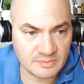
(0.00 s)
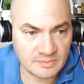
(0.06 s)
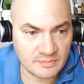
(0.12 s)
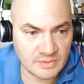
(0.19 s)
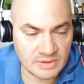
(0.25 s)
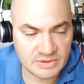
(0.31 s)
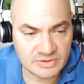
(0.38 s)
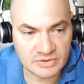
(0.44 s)

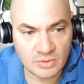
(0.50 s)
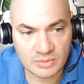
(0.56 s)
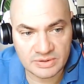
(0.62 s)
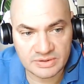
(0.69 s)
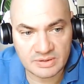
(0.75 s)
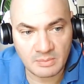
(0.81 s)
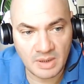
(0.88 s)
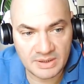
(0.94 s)
let's call it
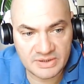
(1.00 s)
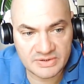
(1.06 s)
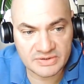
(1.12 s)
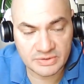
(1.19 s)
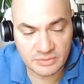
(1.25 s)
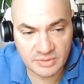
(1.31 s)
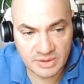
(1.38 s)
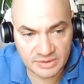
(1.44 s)
the money
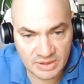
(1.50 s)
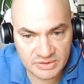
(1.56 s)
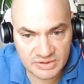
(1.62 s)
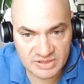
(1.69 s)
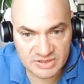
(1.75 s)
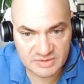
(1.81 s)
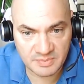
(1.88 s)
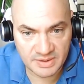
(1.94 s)
that you can actually
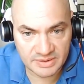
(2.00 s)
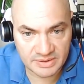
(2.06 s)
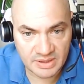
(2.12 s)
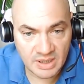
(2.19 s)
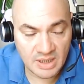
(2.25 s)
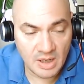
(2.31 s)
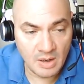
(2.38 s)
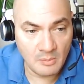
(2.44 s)
spend,
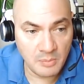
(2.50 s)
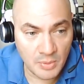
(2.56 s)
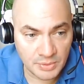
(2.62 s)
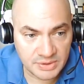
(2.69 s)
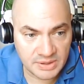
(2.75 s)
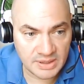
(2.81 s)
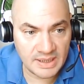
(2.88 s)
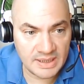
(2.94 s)

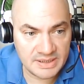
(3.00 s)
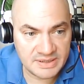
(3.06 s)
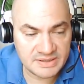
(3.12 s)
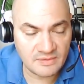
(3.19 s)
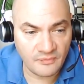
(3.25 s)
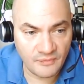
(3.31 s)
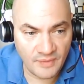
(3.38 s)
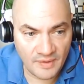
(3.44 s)
put
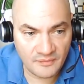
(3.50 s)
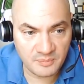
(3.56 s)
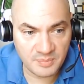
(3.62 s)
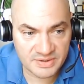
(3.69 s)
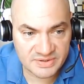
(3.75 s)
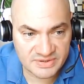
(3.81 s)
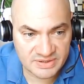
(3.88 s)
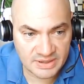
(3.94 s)

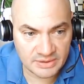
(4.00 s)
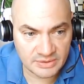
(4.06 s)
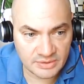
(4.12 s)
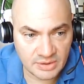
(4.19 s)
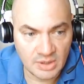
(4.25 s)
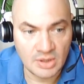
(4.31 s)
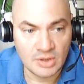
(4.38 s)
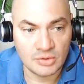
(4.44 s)
85%
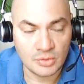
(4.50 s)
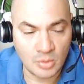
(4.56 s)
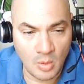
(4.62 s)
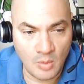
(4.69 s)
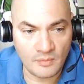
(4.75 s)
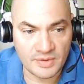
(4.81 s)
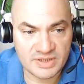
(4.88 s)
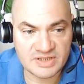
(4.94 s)

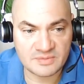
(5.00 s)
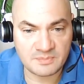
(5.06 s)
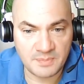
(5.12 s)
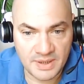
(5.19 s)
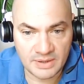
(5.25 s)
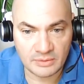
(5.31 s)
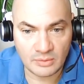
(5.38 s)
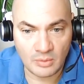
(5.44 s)
towards
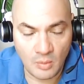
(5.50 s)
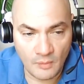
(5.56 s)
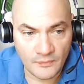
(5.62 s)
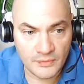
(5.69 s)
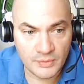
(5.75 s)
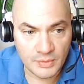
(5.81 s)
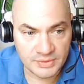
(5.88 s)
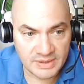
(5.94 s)
paying
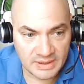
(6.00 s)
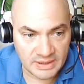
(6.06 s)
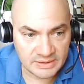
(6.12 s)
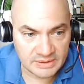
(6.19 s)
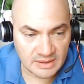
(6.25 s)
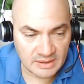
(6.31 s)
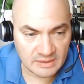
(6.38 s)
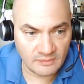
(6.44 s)
off your debt
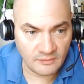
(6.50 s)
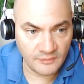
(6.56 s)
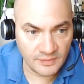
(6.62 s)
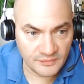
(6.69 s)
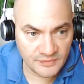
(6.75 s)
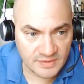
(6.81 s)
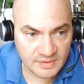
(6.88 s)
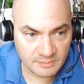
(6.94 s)
and
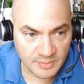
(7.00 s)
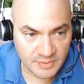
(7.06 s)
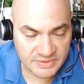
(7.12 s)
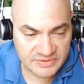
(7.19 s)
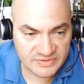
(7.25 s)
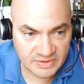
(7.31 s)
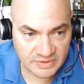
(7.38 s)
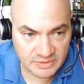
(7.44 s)

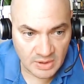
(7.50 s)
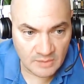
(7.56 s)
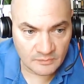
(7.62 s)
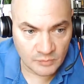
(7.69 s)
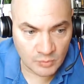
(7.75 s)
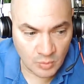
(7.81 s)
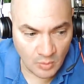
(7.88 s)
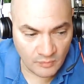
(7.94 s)
15%
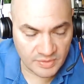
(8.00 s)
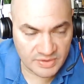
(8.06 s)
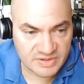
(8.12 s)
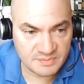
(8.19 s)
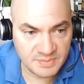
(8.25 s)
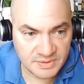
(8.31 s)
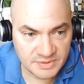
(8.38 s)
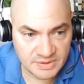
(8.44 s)
towards
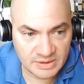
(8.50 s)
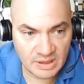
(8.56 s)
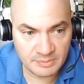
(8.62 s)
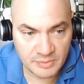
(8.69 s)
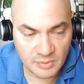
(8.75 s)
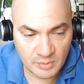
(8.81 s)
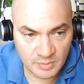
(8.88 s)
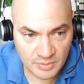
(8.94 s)
building up
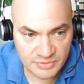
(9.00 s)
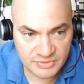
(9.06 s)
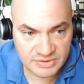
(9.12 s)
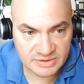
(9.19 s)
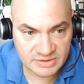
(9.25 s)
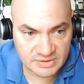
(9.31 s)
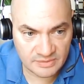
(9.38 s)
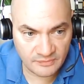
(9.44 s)
your
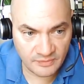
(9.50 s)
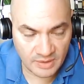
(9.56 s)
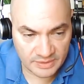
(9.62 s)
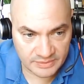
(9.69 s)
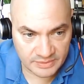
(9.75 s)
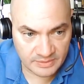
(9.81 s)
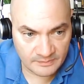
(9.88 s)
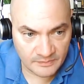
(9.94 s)
emergency fund.
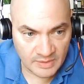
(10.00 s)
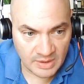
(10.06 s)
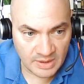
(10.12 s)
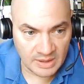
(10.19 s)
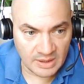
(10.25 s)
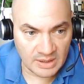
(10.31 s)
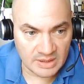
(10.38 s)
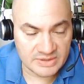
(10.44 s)

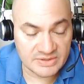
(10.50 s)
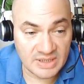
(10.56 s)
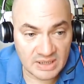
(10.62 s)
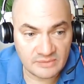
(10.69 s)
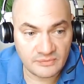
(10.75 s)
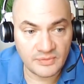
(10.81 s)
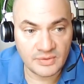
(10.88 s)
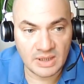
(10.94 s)
That
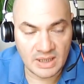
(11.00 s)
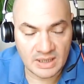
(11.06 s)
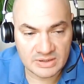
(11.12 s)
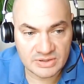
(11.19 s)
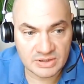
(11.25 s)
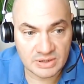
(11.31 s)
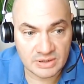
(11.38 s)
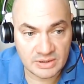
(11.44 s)
will
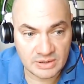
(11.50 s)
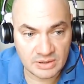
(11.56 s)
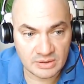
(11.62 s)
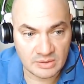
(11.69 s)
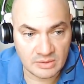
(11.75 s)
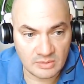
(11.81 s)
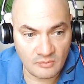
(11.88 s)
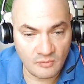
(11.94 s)
actually
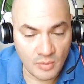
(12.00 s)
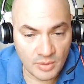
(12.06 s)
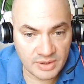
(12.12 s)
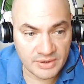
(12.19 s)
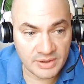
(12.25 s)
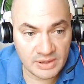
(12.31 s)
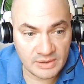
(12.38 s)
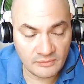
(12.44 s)
work
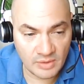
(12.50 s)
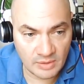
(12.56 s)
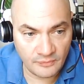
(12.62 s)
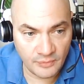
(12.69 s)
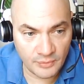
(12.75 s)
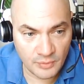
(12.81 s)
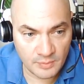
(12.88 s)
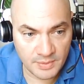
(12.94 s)
really well
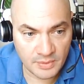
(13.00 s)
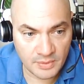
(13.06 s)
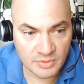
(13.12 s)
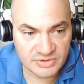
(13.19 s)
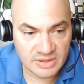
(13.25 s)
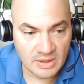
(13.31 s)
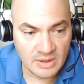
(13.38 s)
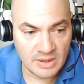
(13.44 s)
for you because,